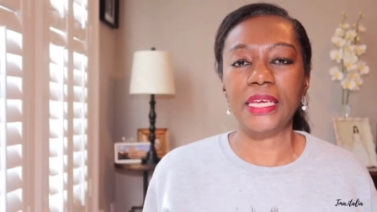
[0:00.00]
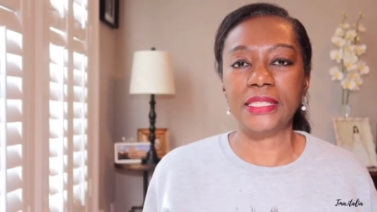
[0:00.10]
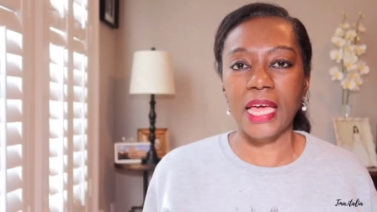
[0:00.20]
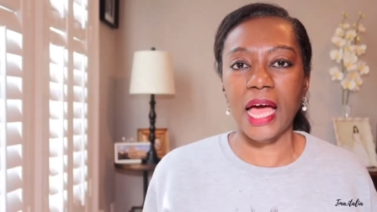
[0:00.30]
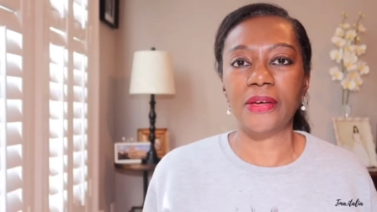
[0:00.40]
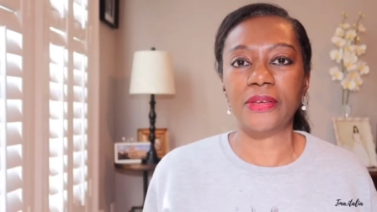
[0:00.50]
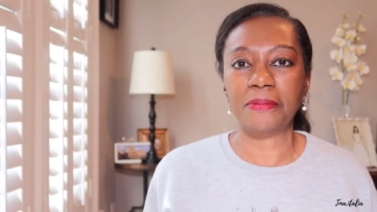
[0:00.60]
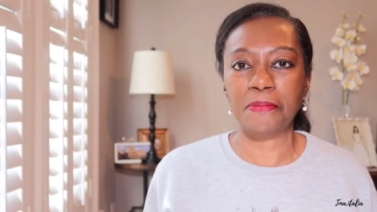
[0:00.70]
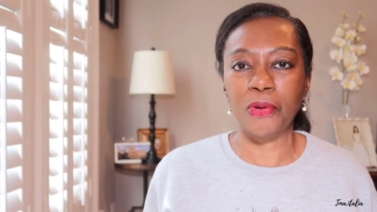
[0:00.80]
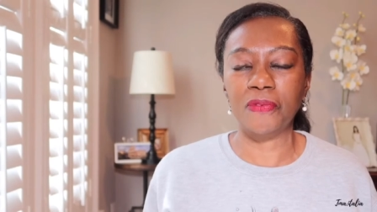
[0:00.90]

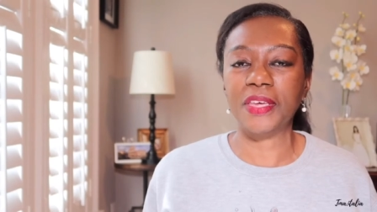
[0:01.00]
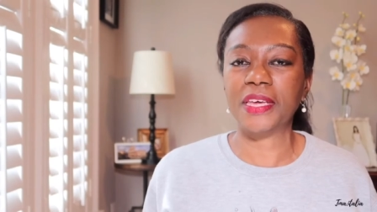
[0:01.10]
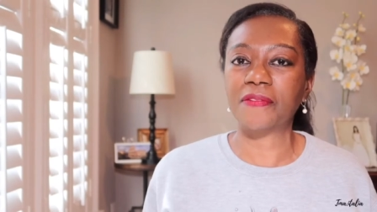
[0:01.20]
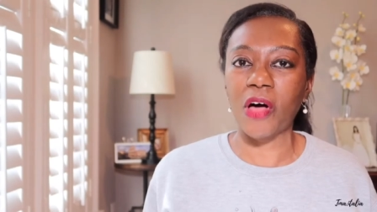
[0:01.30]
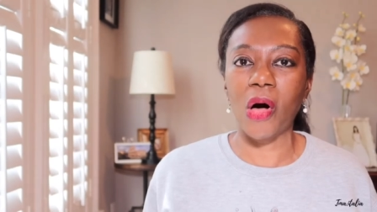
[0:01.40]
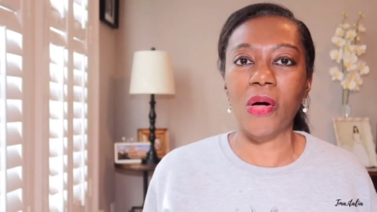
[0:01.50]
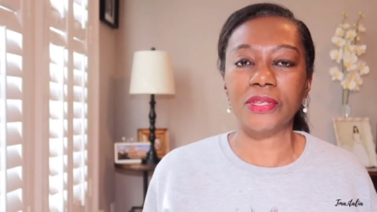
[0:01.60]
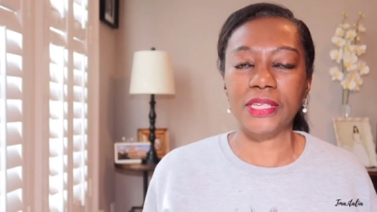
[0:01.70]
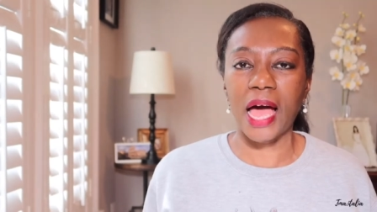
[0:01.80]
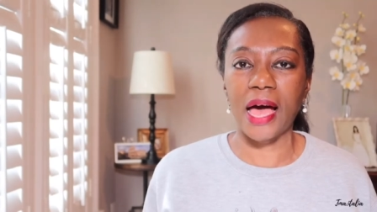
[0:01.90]
Italian movie of
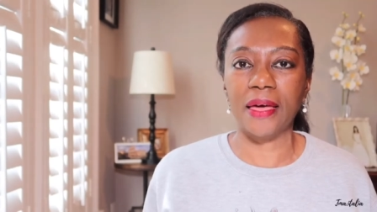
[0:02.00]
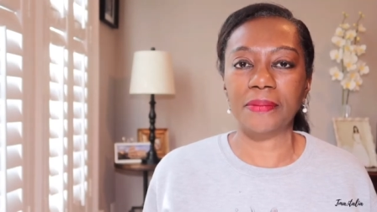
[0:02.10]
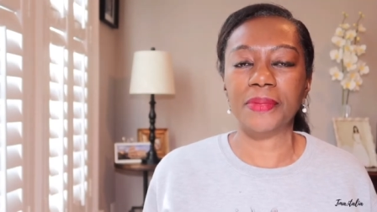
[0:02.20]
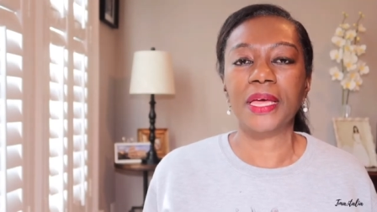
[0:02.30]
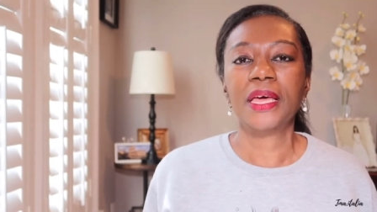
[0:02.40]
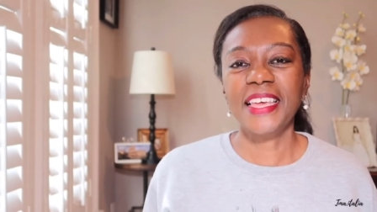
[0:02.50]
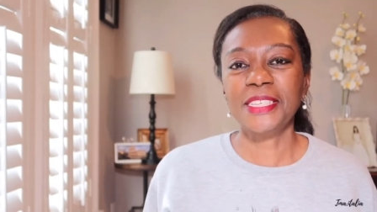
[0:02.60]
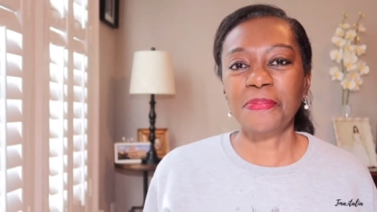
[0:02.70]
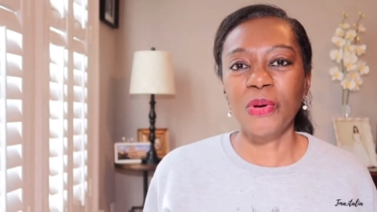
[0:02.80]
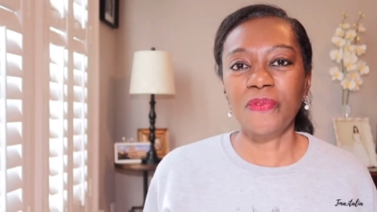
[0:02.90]
all time.
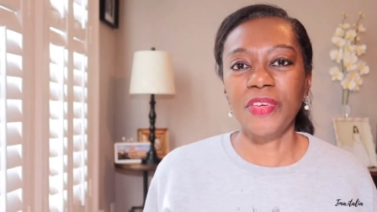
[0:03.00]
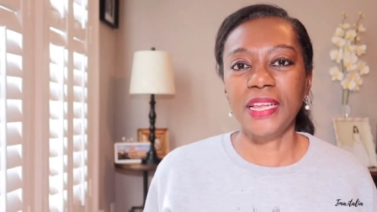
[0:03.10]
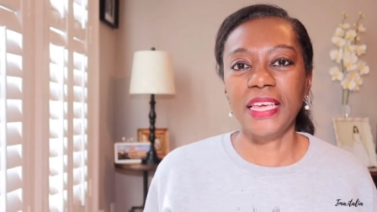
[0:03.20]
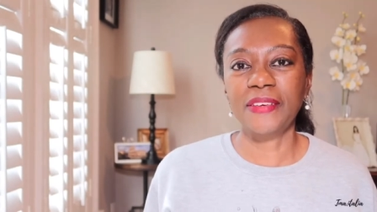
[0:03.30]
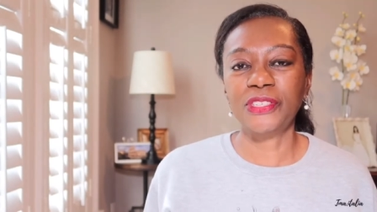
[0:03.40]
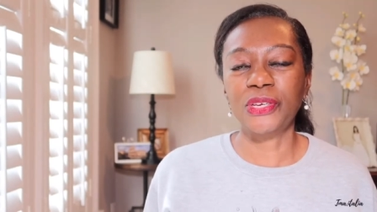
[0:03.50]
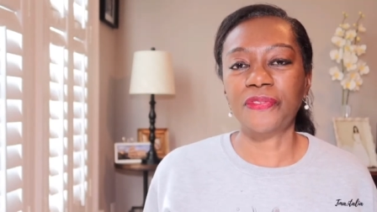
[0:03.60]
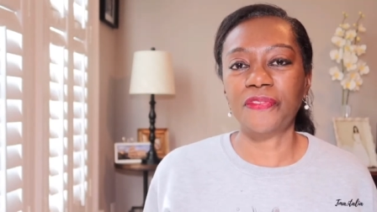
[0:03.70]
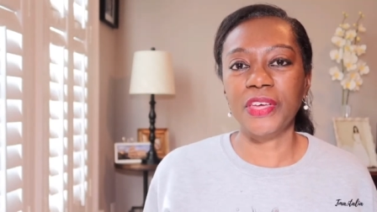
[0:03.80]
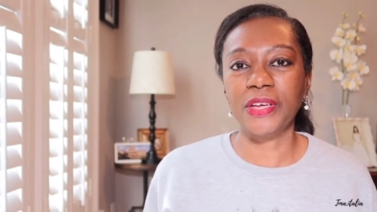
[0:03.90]
This movie leaves you
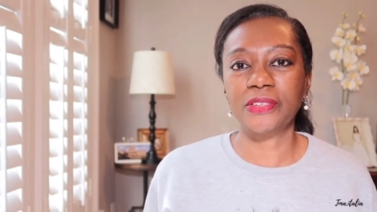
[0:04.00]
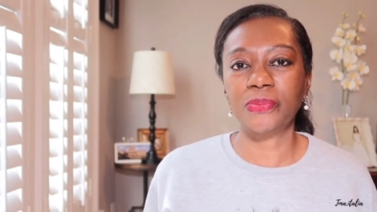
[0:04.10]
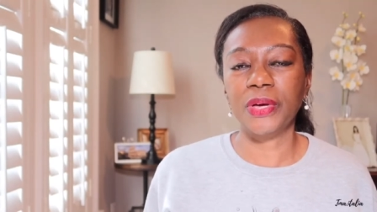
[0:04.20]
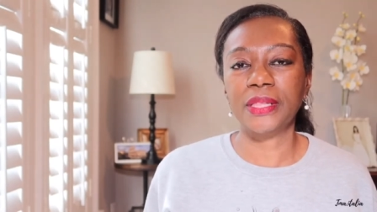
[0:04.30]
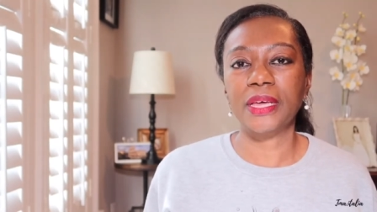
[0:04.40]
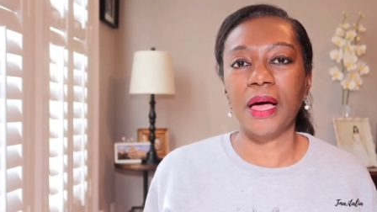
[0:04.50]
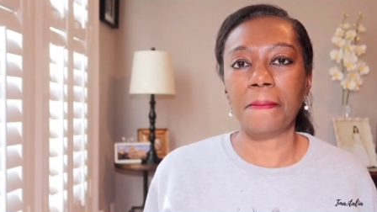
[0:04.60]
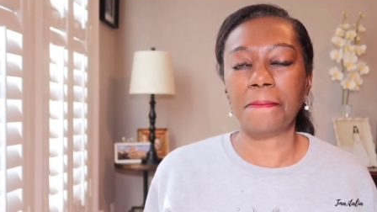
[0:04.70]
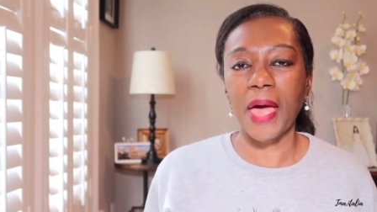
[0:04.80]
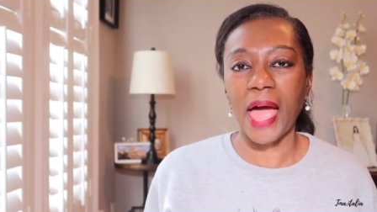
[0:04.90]
filled with
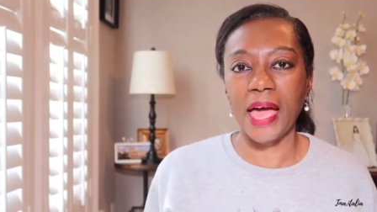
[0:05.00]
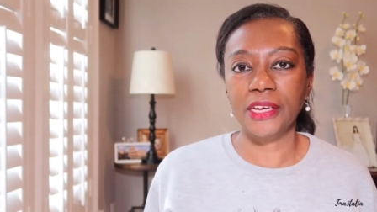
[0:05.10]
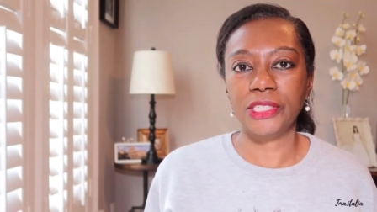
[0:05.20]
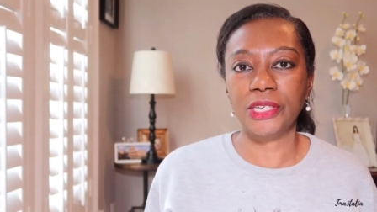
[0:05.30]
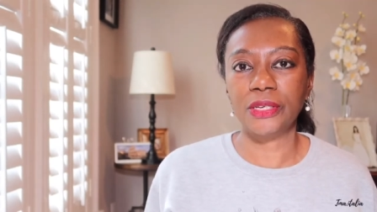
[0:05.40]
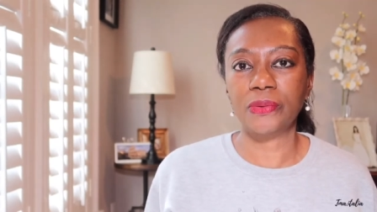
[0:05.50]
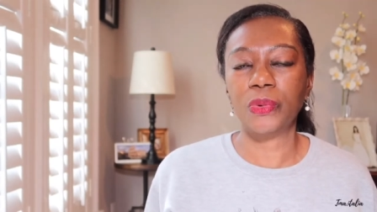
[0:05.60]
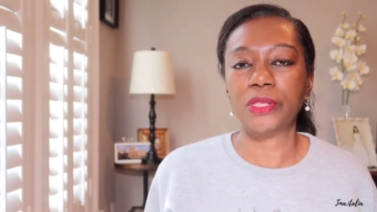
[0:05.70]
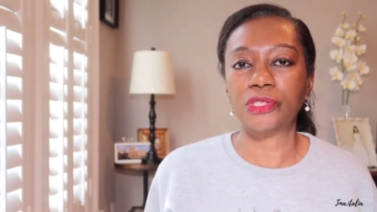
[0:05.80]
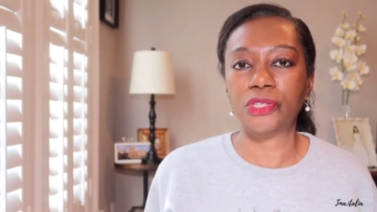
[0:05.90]
compassion,
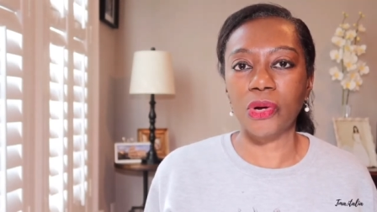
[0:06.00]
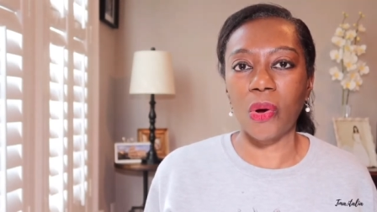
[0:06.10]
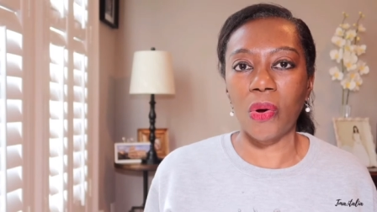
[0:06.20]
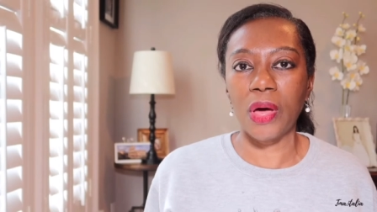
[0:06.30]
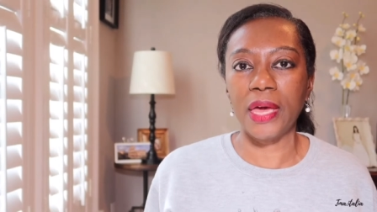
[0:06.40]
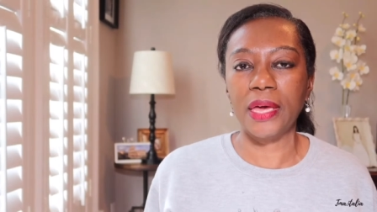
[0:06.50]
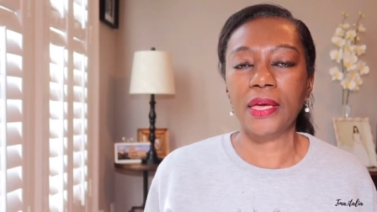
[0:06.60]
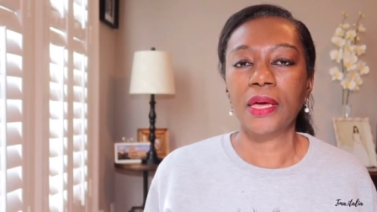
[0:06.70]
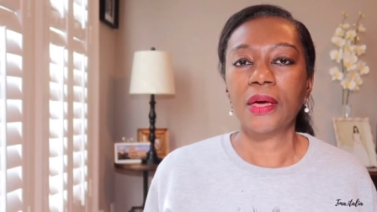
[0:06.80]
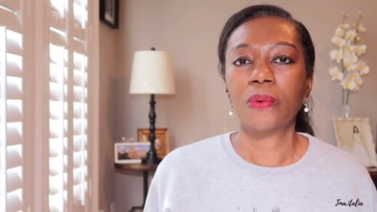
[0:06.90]
with
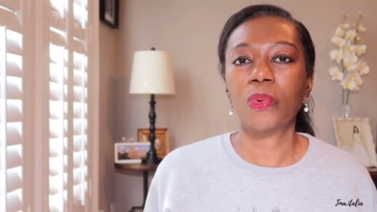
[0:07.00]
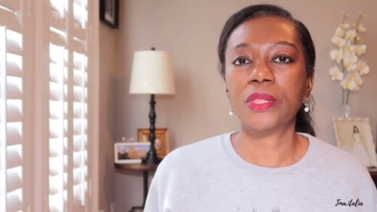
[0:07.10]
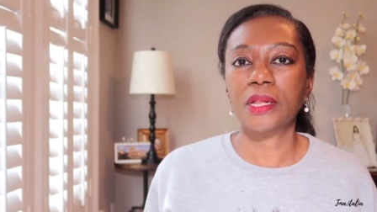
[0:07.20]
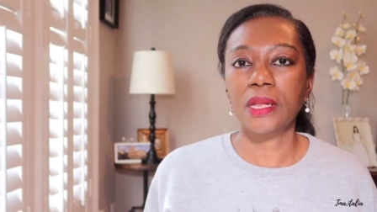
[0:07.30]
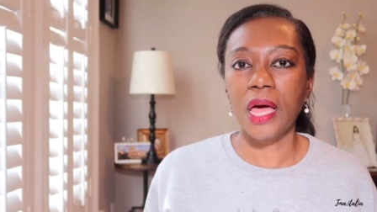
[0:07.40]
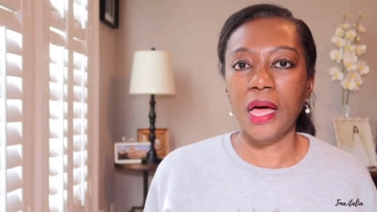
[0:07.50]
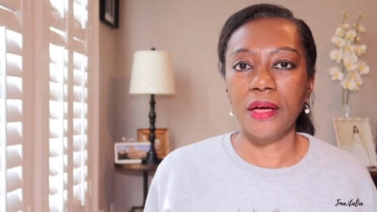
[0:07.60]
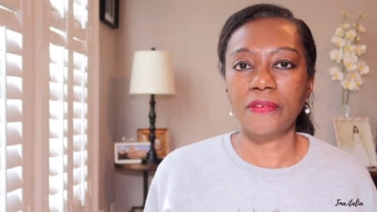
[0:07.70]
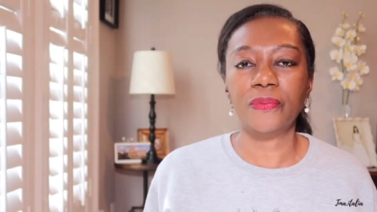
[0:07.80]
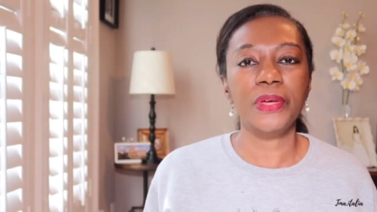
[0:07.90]
joy, with
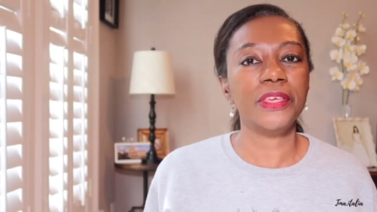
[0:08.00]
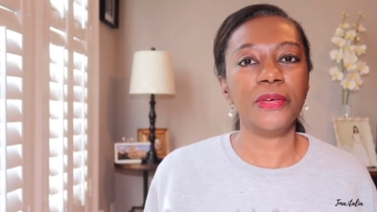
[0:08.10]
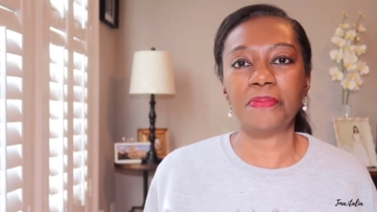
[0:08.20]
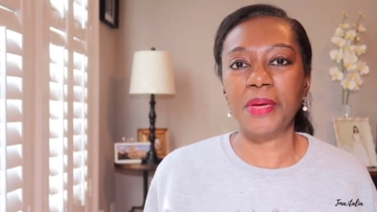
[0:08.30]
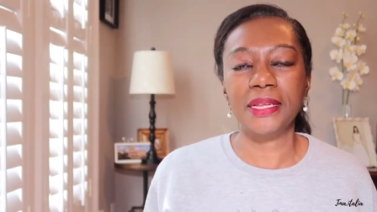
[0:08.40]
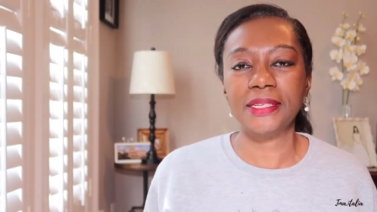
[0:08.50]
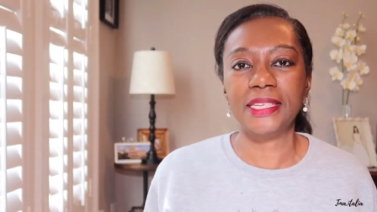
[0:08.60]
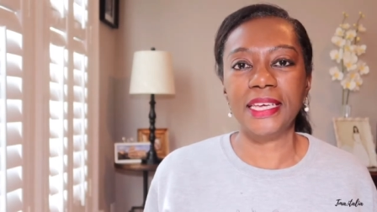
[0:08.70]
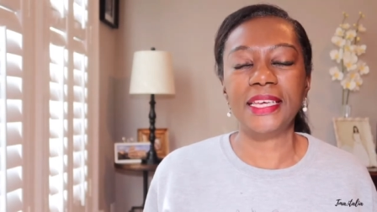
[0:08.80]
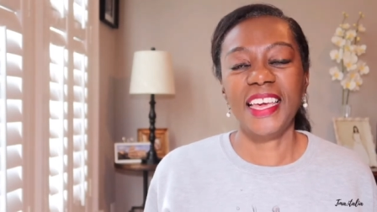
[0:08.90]
love, with humility.